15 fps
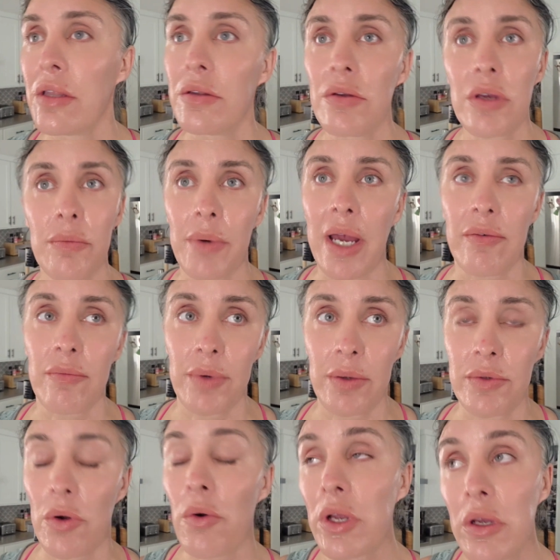You could buy it from pretty
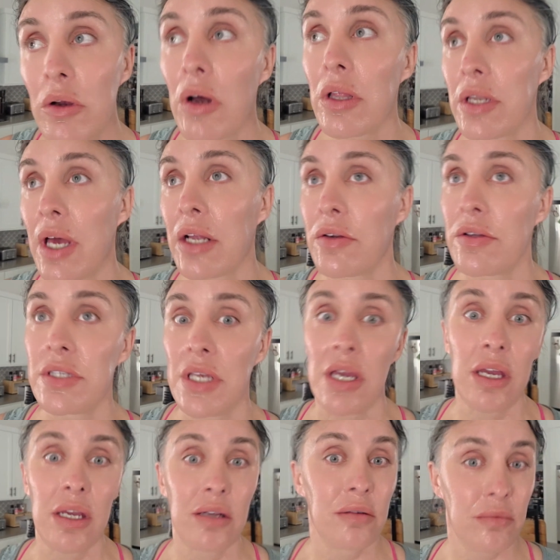much, or you can call a doctor and
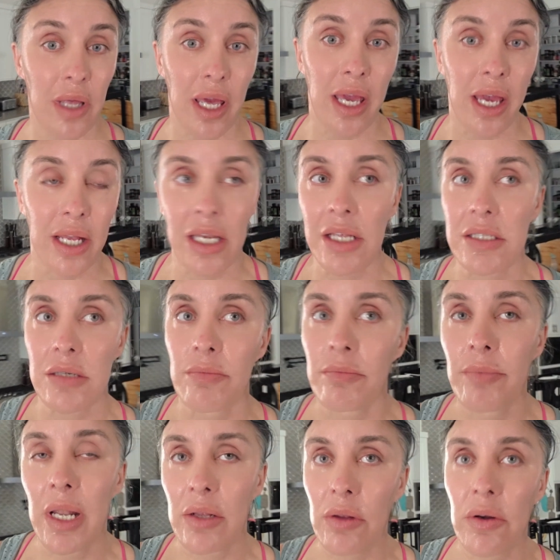say, hey, I need some
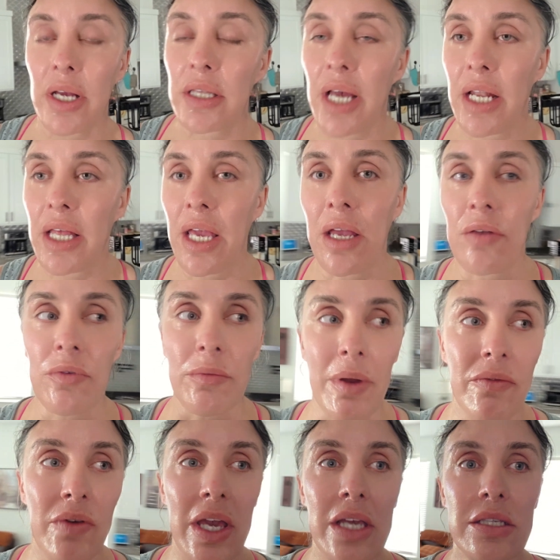medical grade lidocaine for my
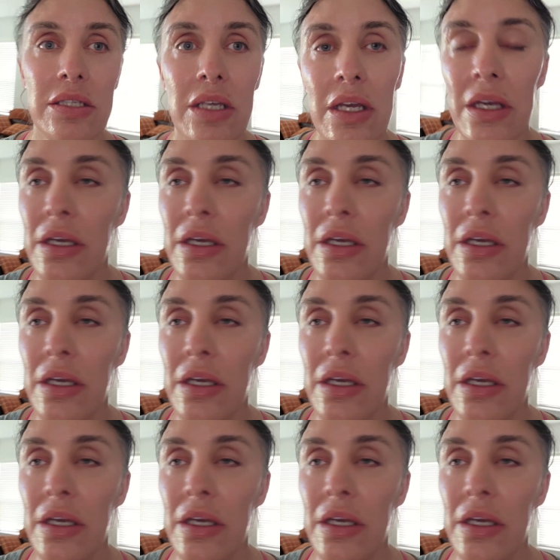face.